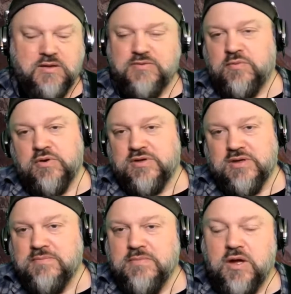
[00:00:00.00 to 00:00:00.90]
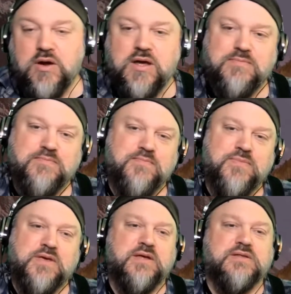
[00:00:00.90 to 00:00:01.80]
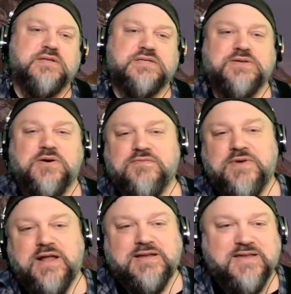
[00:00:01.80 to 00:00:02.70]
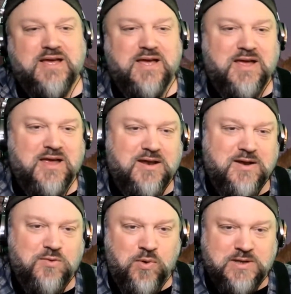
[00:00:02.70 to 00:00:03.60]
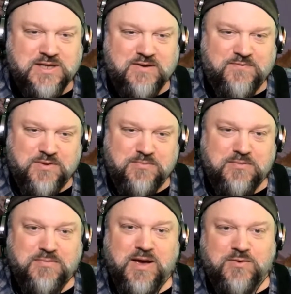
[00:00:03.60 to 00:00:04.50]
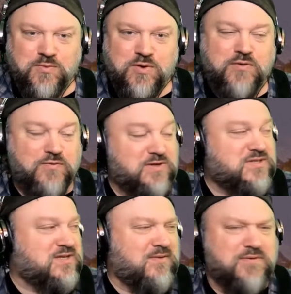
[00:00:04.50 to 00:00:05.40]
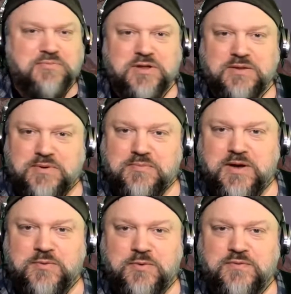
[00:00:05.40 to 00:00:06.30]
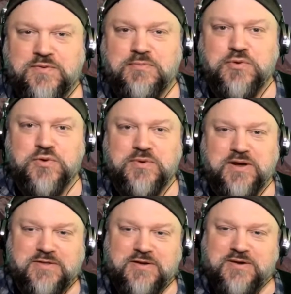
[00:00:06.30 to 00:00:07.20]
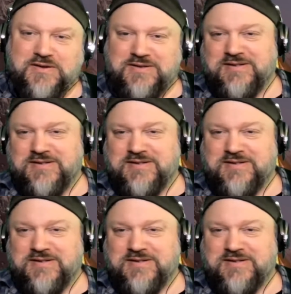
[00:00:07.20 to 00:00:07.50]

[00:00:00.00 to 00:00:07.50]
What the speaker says: Wrong key. All right. This is called Valentine. Watch out for the big bad wolf. Oh, I should definitely play the big bad wolf for the moon back there.